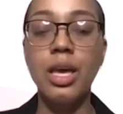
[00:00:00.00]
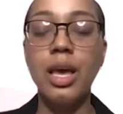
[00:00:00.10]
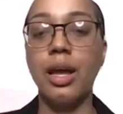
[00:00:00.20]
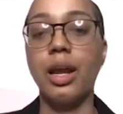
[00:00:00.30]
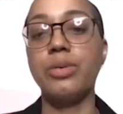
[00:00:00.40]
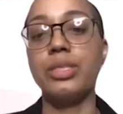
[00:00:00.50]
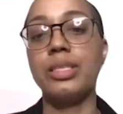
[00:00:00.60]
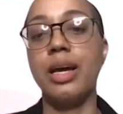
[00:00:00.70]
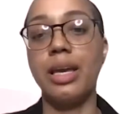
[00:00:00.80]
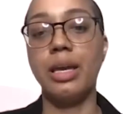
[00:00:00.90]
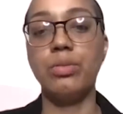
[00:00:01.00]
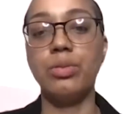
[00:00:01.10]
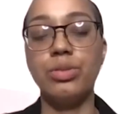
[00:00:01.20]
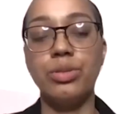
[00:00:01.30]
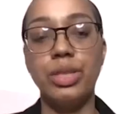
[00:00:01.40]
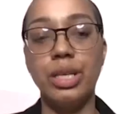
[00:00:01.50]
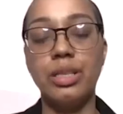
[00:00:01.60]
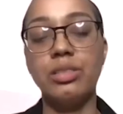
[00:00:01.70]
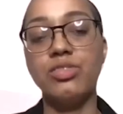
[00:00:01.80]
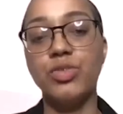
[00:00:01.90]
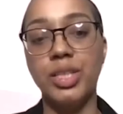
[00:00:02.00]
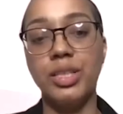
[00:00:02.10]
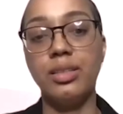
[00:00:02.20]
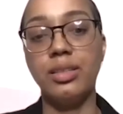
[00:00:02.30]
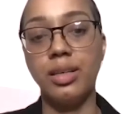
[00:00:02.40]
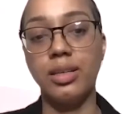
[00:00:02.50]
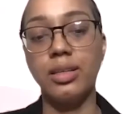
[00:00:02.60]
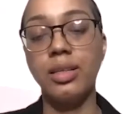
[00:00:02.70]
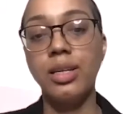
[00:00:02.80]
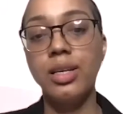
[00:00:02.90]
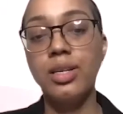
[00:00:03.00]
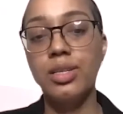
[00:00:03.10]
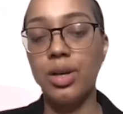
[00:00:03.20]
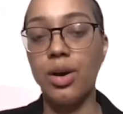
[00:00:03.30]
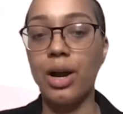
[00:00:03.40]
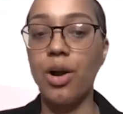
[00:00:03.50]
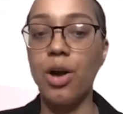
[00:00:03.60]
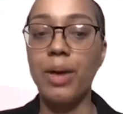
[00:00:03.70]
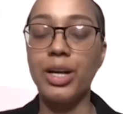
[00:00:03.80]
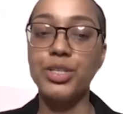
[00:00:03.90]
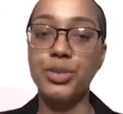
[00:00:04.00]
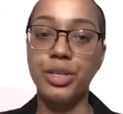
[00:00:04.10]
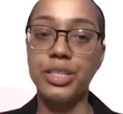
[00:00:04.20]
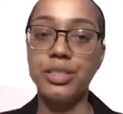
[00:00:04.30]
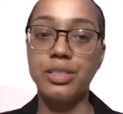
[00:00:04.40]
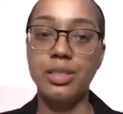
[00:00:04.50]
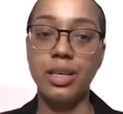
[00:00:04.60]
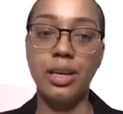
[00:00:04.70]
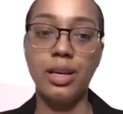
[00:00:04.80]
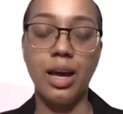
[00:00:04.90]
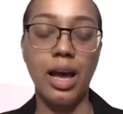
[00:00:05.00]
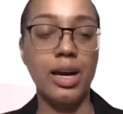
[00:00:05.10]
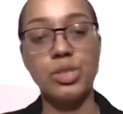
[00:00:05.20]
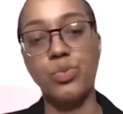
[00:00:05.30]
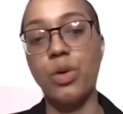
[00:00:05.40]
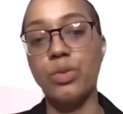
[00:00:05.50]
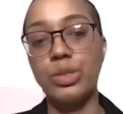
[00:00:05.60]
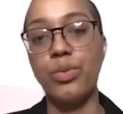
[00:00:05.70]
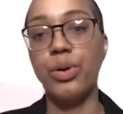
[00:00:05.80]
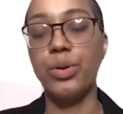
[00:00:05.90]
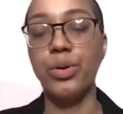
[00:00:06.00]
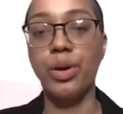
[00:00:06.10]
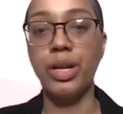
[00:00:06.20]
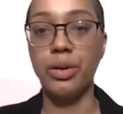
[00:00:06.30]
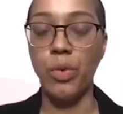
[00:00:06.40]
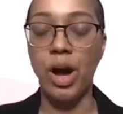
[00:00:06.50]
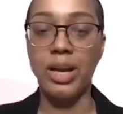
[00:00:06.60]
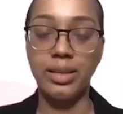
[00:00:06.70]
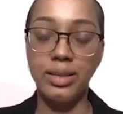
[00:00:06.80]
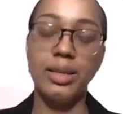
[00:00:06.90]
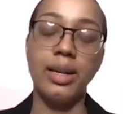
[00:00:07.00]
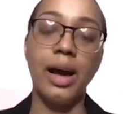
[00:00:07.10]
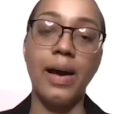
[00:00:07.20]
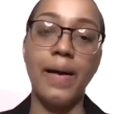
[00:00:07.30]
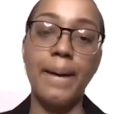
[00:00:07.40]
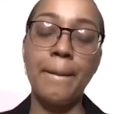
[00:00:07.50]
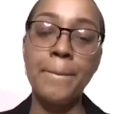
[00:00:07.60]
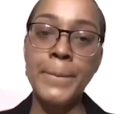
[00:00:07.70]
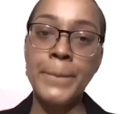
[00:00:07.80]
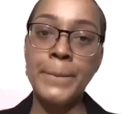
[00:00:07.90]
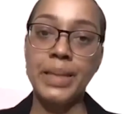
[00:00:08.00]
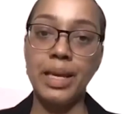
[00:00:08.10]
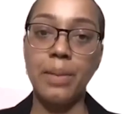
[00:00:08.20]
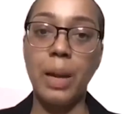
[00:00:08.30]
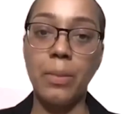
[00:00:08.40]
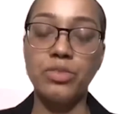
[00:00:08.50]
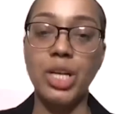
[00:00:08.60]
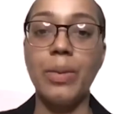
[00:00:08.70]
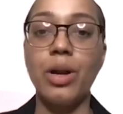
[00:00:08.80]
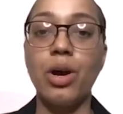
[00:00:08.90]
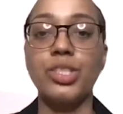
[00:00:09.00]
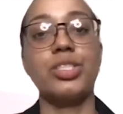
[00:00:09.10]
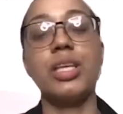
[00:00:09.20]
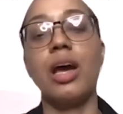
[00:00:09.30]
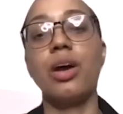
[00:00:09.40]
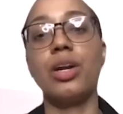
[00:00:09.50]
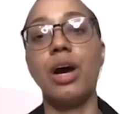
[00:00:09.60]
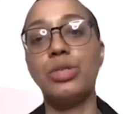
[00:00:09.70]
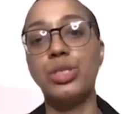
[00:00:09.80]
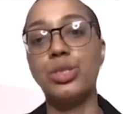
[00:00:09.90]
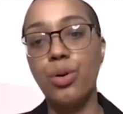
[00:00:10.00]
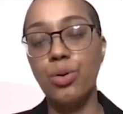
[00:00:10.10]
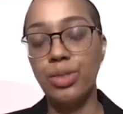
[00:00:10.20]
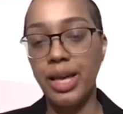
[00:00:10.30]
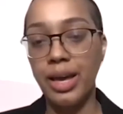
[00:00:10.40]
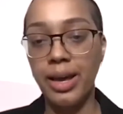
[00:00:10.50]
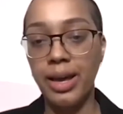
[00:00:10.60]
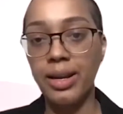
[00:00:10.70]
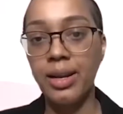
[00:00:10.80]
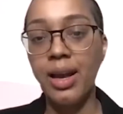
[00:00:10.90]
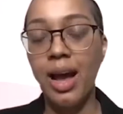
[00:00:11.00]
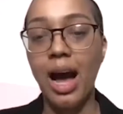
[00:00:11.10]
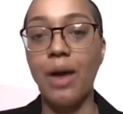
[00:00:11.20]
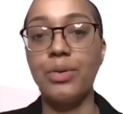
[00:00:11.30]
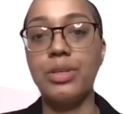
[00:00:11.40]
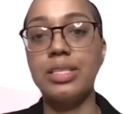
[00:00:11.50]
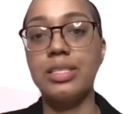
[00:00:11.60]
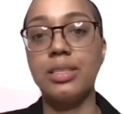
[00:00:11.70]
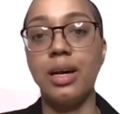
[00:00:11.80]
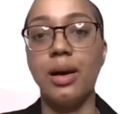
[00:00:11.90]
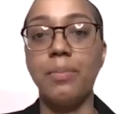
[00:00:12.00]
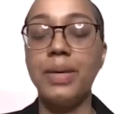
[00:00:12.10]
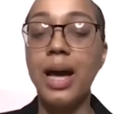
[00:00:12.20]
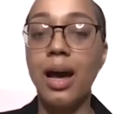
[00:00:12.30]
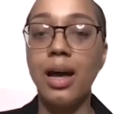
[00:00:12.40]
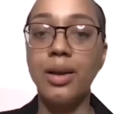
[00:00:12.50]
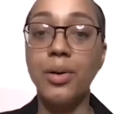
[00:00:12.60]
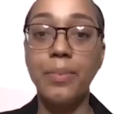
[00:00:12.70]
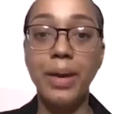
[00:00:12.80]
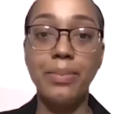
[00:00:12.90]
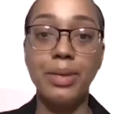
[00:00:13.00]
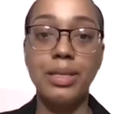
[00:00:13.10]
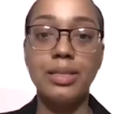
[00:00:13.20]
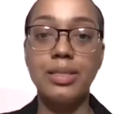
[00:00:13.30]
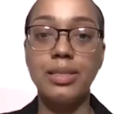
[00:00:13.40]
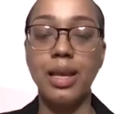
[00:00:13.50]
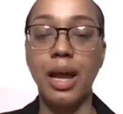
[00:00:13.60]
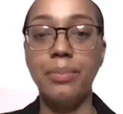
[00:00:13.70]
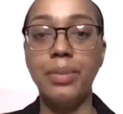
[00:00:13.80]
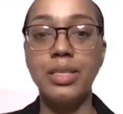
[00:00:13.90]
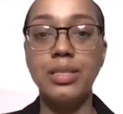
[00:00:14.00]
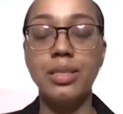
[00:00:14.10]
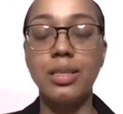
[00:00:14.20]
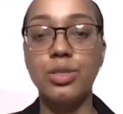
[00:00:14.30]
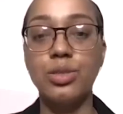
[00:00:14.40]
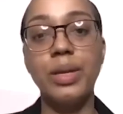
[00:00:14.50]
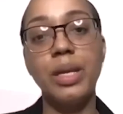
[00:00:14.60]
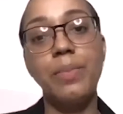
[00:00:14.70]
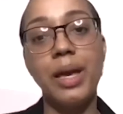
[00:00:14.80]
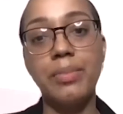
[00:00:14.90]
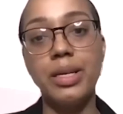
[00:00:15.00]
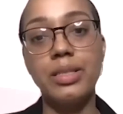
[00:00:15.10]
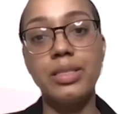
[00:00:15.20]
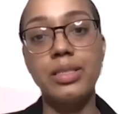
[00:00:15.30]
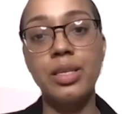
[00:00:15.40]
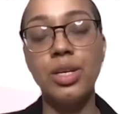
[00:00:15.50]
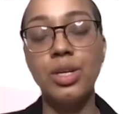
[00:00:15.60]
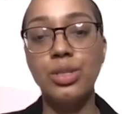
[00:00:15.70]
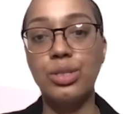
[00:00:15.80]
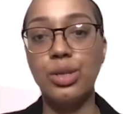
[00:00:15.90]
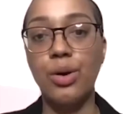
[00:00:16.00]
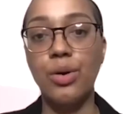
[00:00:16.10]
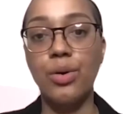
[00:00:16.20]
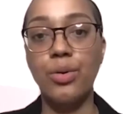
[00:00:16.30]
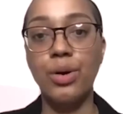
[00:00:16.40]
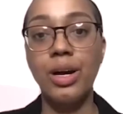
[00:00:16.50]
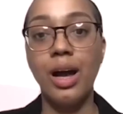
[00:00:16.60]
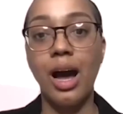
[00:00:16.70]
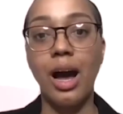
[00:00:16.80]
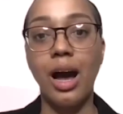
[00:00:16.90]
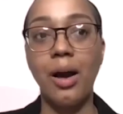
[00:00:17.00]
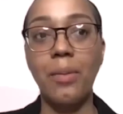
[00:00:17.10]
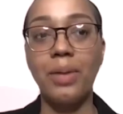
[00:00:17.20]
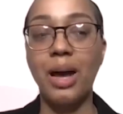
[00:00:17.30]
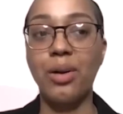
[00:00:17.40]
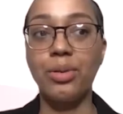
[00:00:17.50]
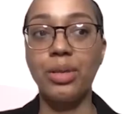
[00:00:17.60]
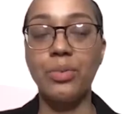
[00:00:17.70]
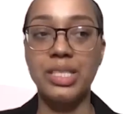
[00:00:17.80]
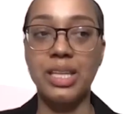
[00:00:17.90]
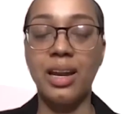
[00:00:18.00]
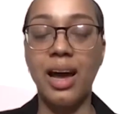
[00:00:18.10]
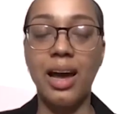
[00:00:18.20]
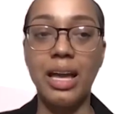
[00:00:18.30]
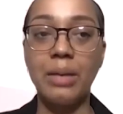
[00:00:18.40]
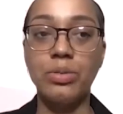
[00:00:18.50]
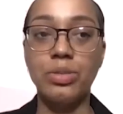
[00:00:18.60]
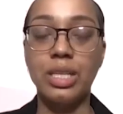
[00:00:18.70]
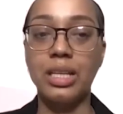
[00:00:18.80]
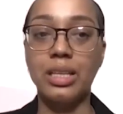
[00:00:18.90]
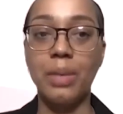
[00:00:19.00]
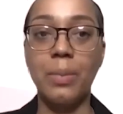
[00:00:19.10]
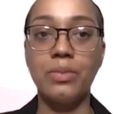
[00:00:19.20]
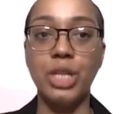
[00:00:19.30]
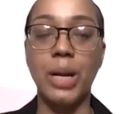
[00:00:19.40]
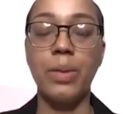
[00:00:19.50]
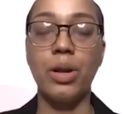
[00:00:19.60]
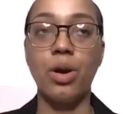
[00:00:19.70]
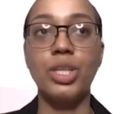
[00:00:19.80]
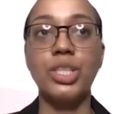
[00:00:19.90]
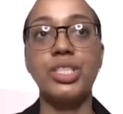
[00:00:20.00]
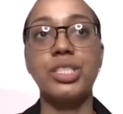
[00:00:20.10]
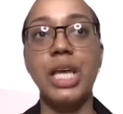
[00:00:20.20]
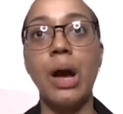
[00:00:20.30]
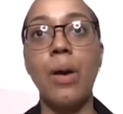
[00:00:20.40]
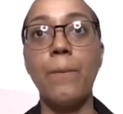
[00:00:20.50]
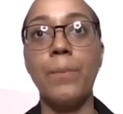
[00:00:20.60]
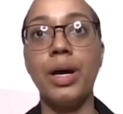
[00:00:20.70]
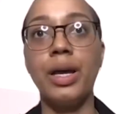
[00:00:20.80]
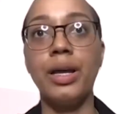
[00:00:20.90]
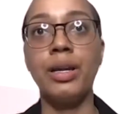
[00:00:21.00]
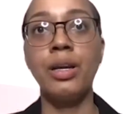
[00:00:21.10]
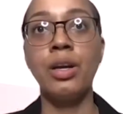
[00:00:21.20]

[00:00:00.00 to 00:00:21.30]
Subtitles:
and I was not able to get screening done. So I called my insurance and I asked what was going on and why couldn't I get a mammogram and an ultrasound. And I was told that I was behind on payments and I missed too many payments. So not only was I not able to get the mammogram and the ultrasound, but